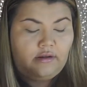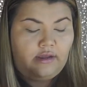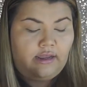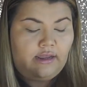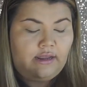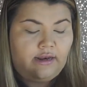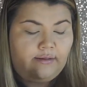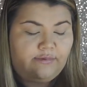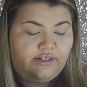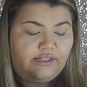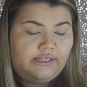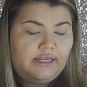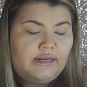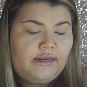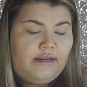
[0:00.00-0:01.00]
And I'm
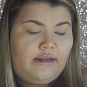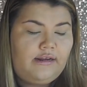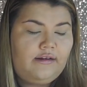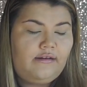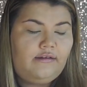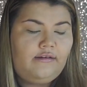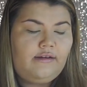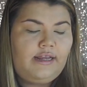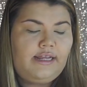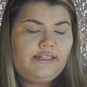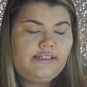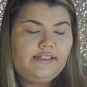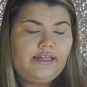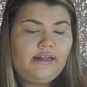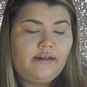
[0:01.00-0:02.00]
just gonna get
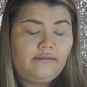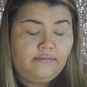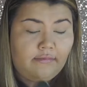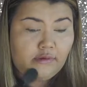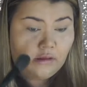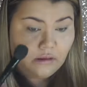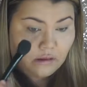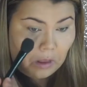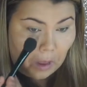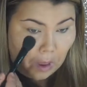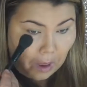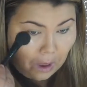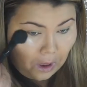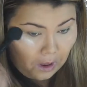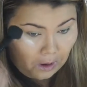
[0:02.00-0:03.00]
some
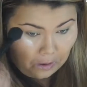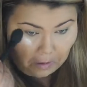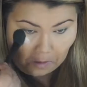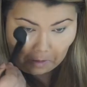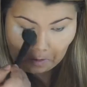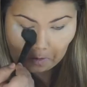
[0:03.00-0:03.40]
and